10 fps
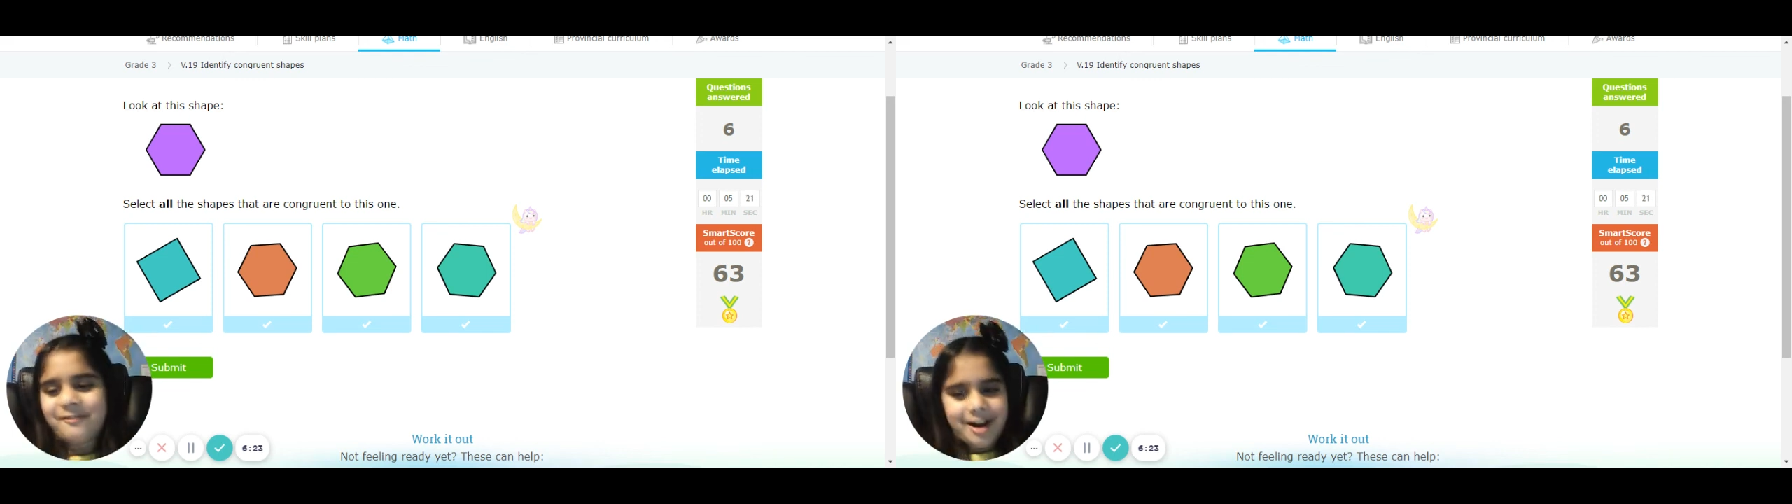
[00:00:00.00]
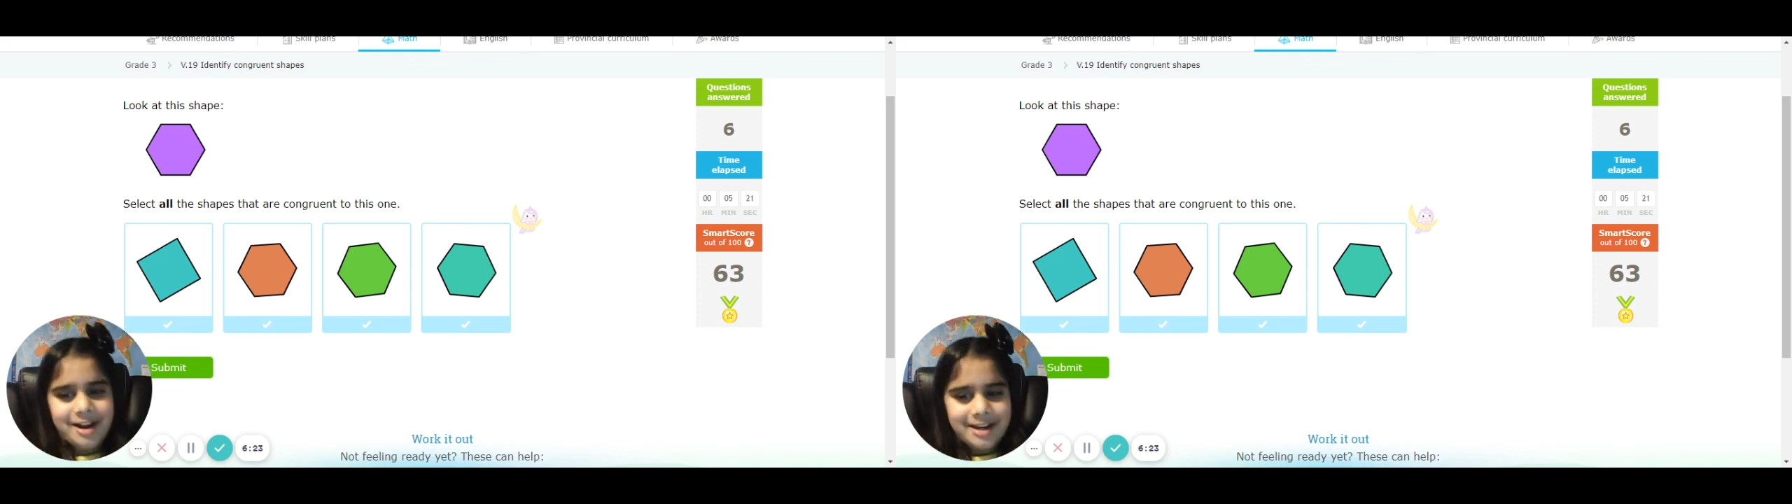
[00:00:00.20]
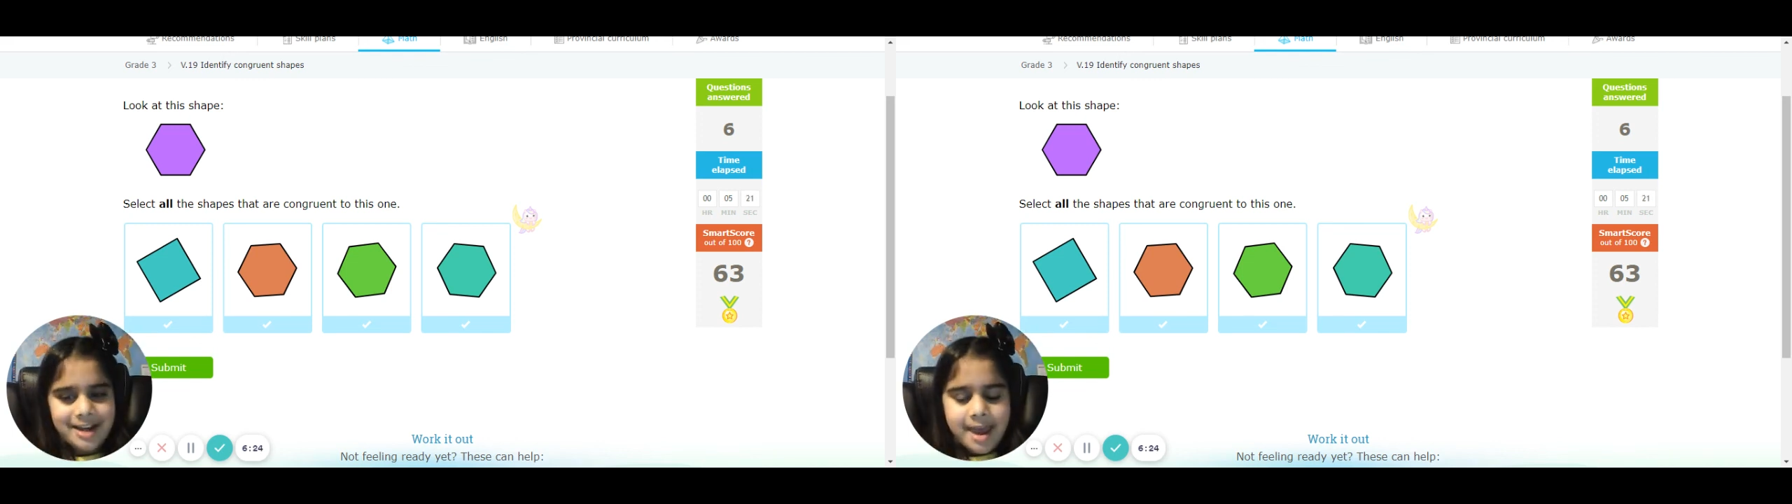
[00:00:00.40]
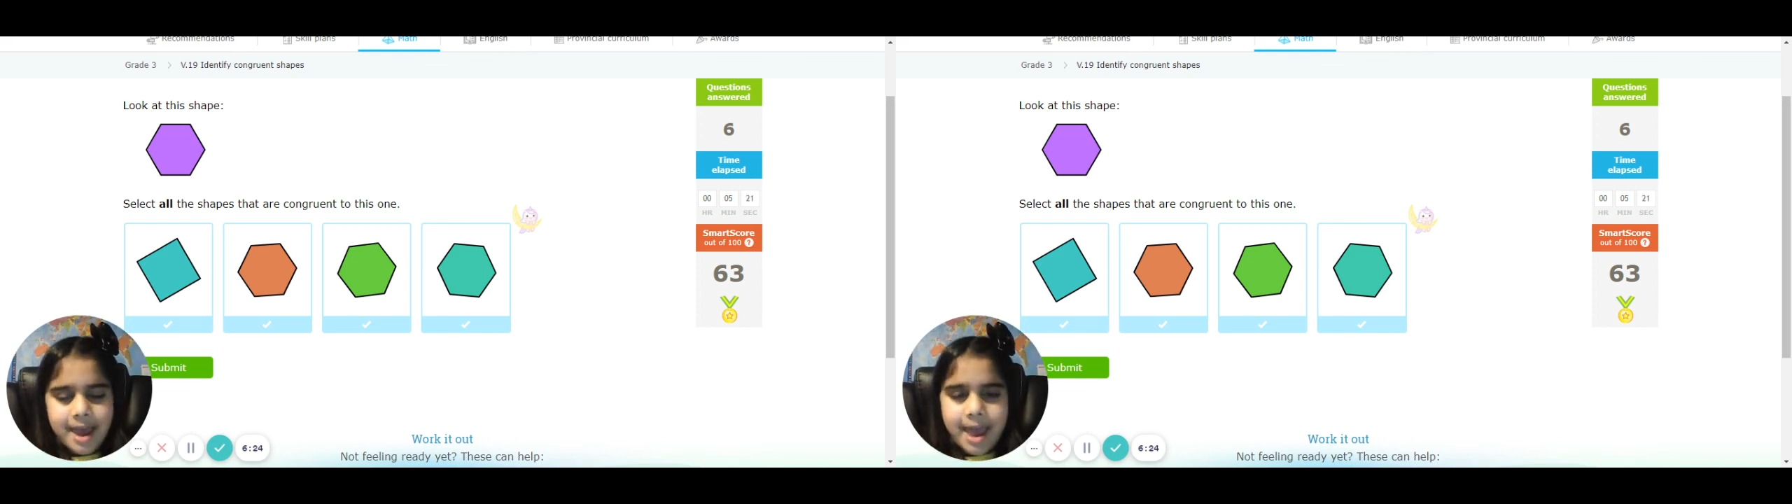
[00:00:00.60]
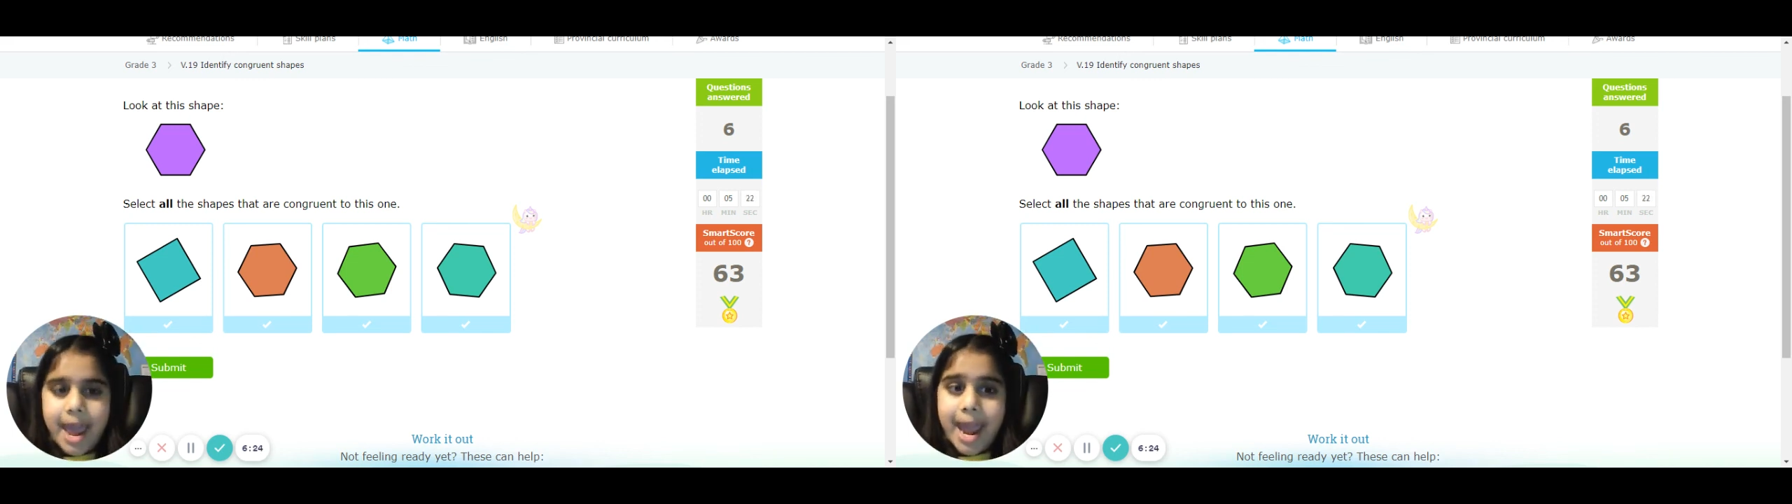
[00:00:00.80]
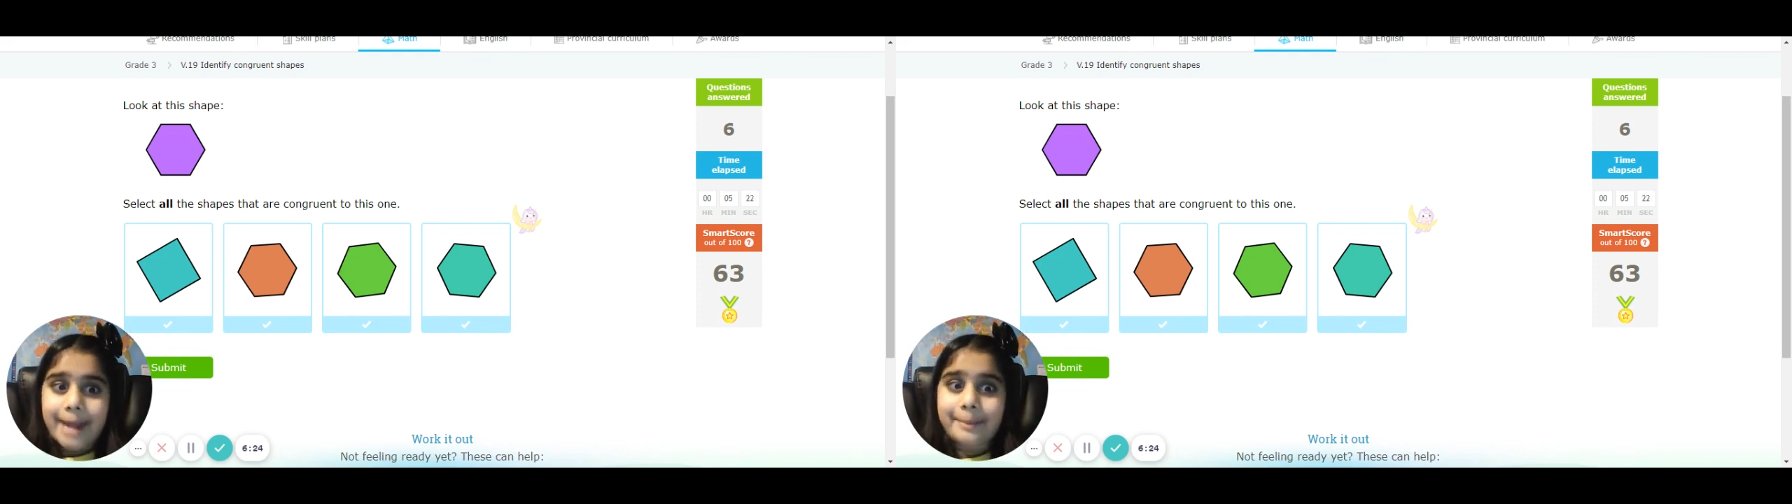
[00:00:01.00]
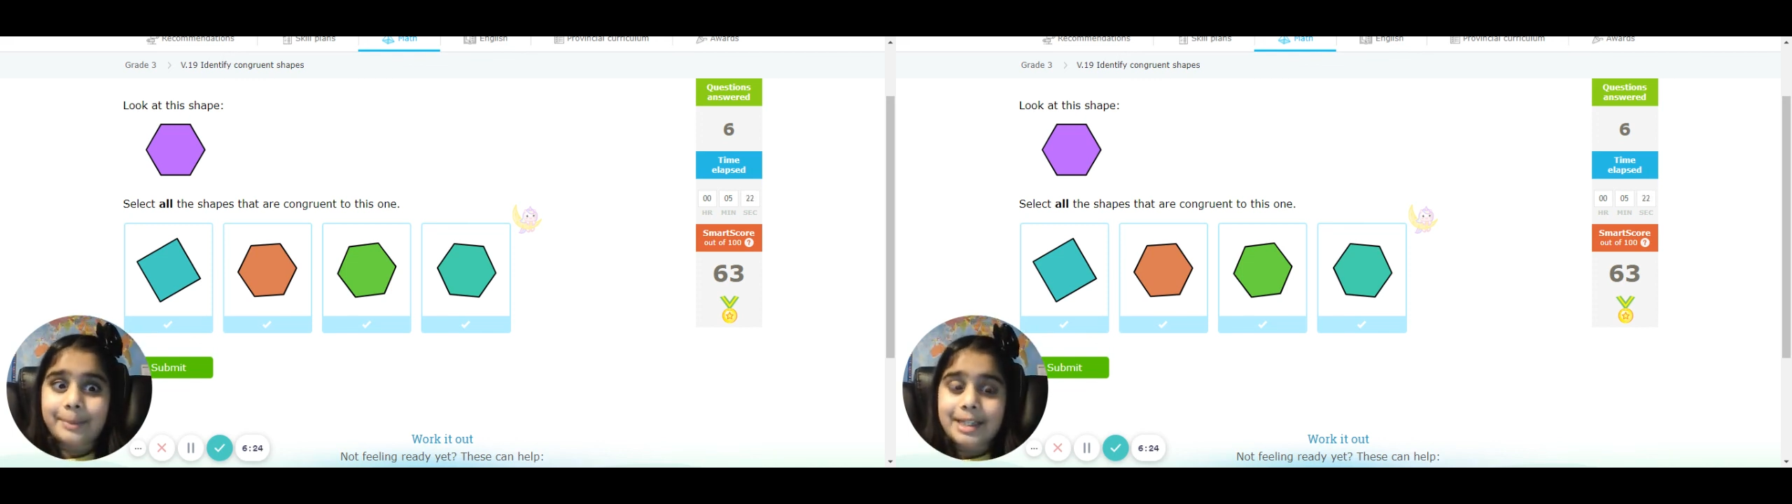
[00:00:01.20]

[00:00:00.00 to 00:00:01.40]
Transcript: fun. And